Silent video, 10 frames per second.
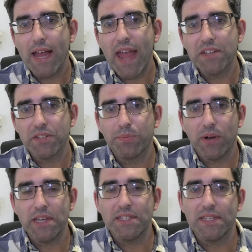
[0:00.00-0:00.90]

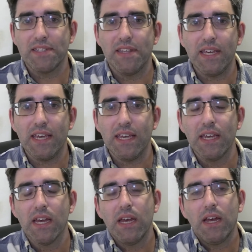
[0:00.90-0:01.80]
Enterprises,
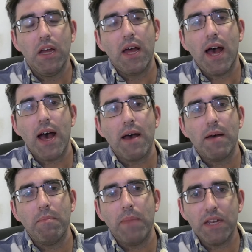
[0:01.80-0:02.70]
the
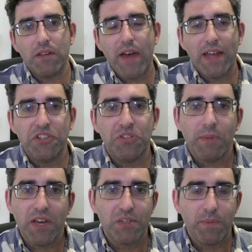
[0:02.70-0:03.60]
main advantage in
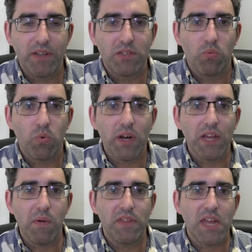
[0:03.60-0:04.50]
my experience of
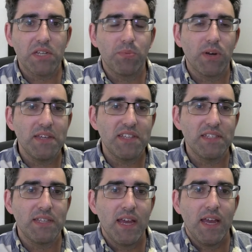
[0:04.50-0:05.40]
working with
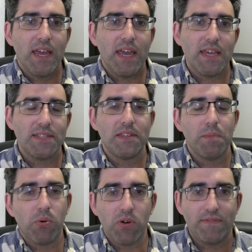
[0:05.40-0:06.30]
enterprises is the
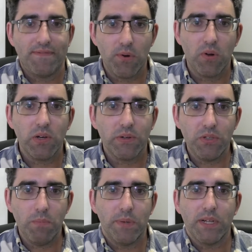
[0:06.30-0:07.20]
portfolio
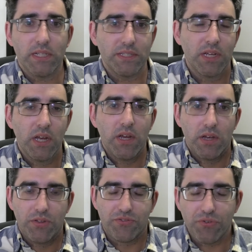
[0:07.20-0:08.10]
you build
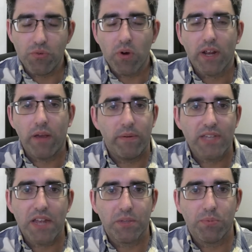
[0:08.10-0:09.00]
through working
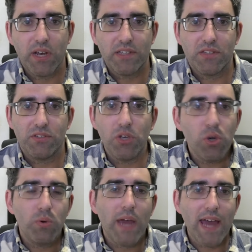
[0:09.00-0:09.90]
with enterprises.
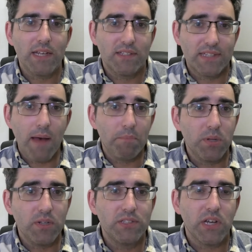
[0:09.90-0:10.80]
You get
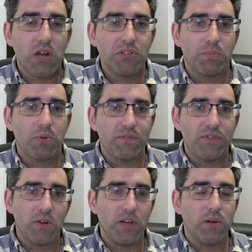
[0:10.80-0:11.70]
samples on your
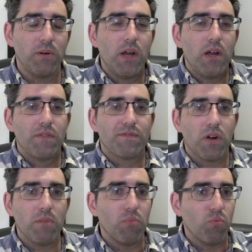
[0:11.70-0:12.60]
portfolio
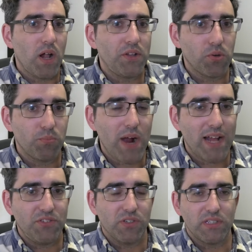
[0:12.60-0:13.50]
from well-known
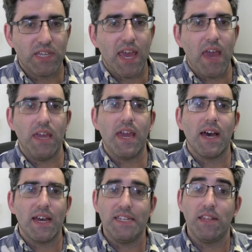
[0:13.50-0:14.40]
brands. You can say, hey,
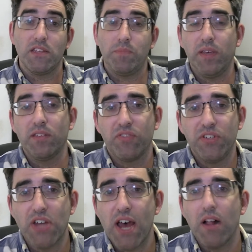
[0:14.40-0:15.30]
yeah, I did this piece
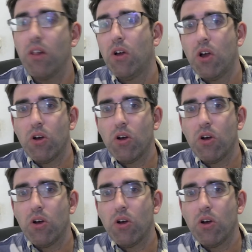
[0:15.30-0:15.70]
for Dell,